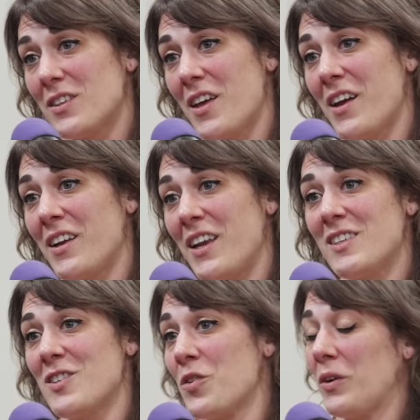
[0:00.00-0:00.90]
salon
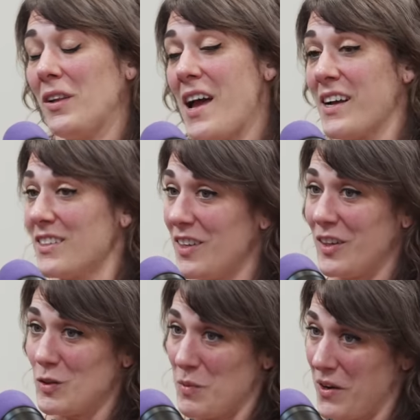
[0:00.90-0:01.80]
isn't a
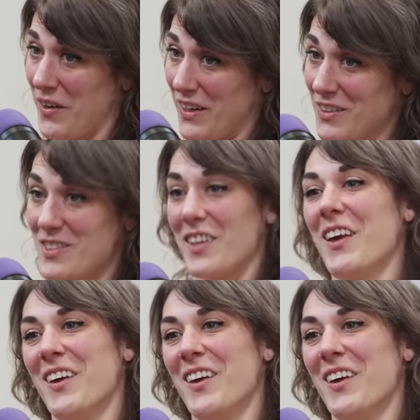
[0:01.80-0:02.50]
relaxing experience,